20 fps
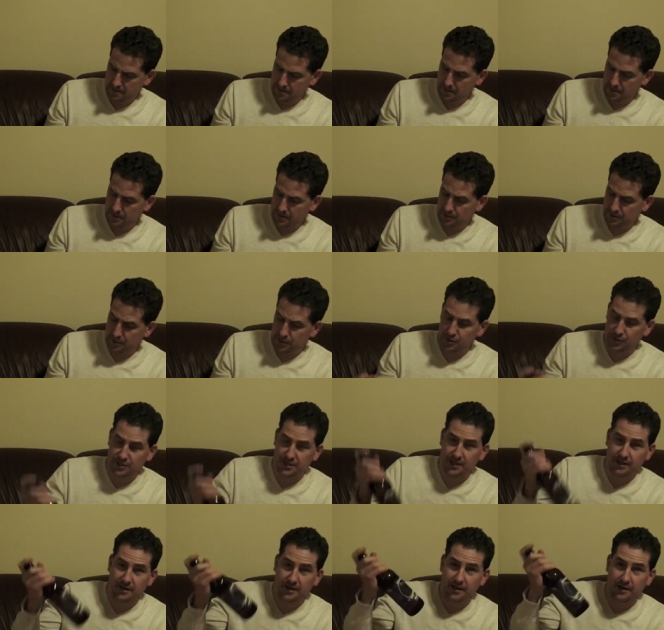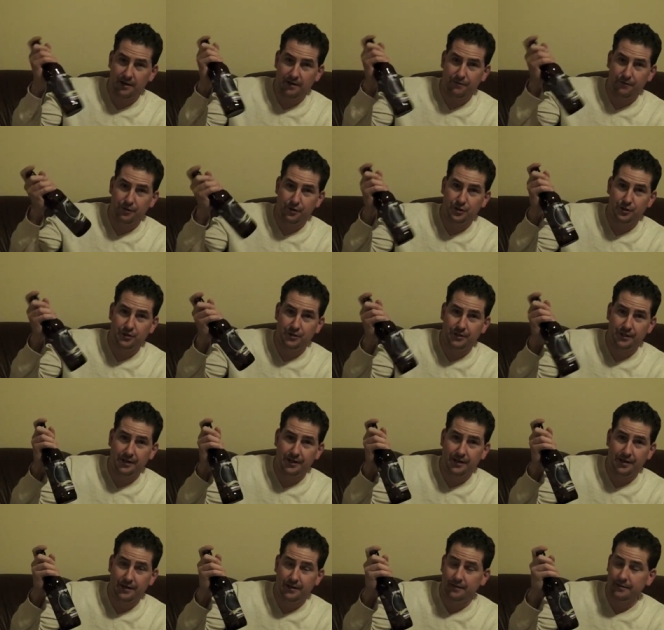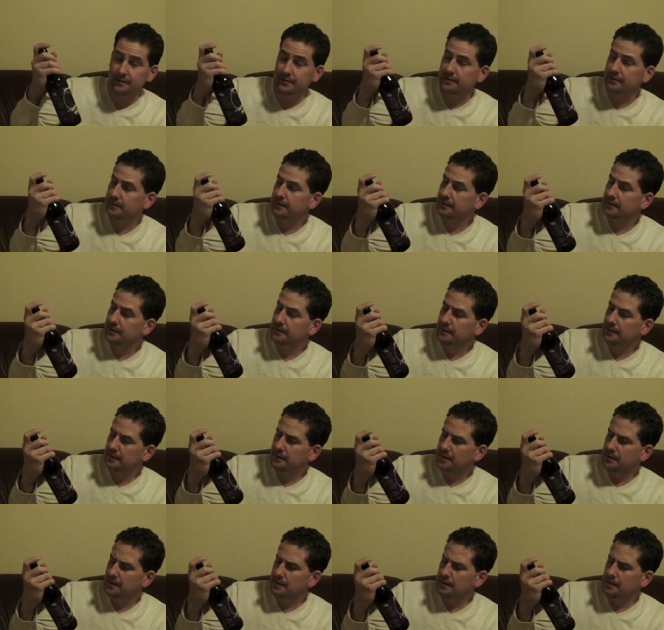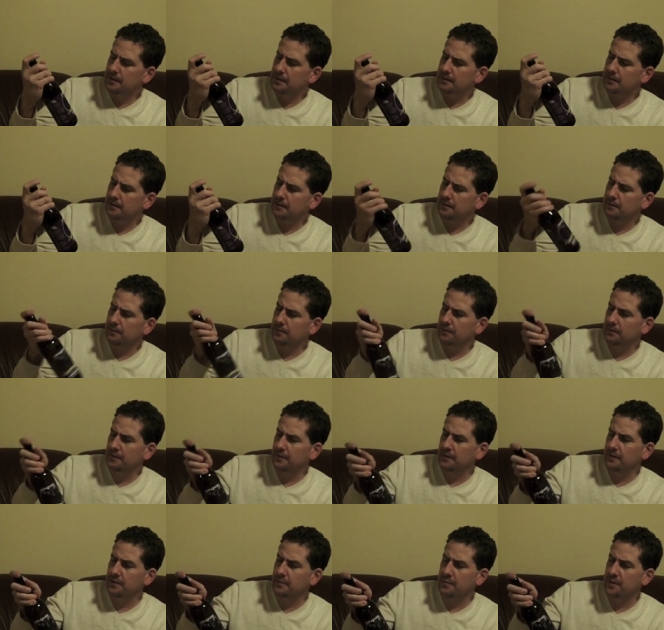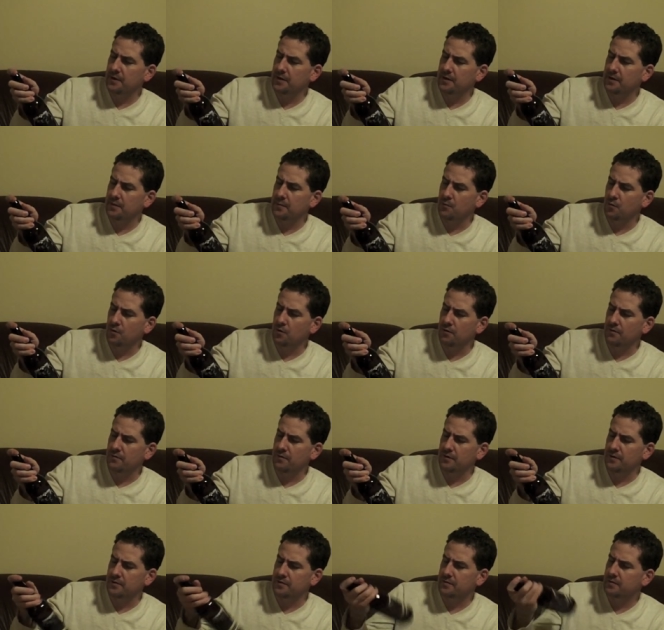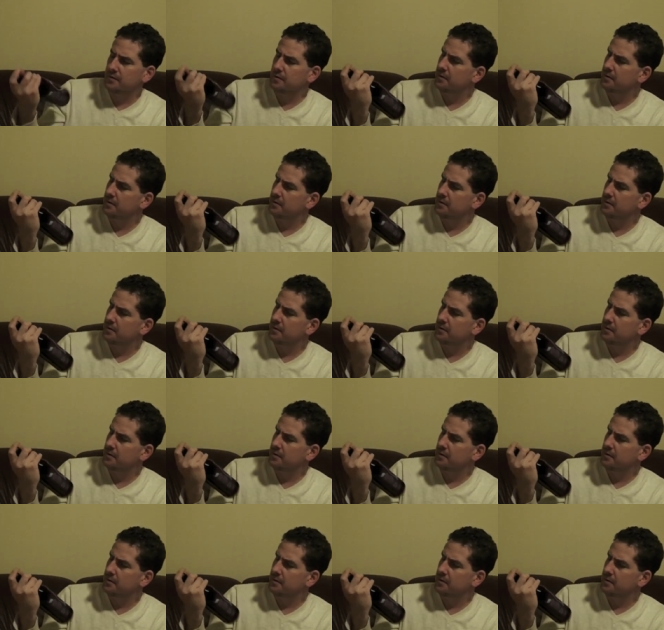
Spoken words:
Well, it's their second anniversary ale. I don't think they made any more of these.